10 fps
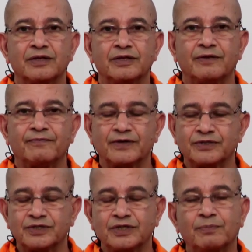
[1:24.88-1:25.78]
the
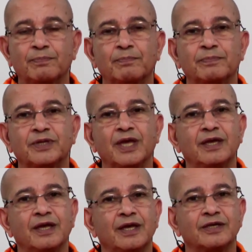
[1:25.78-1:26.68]
first thing
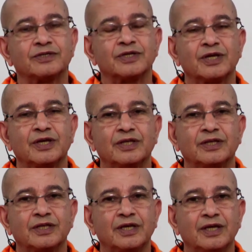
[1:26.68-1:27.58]
is
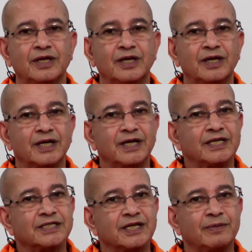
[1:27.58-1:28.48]
the
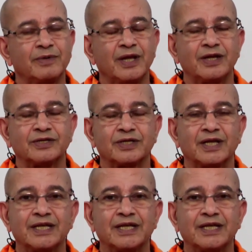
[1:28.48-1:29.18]
discrimination.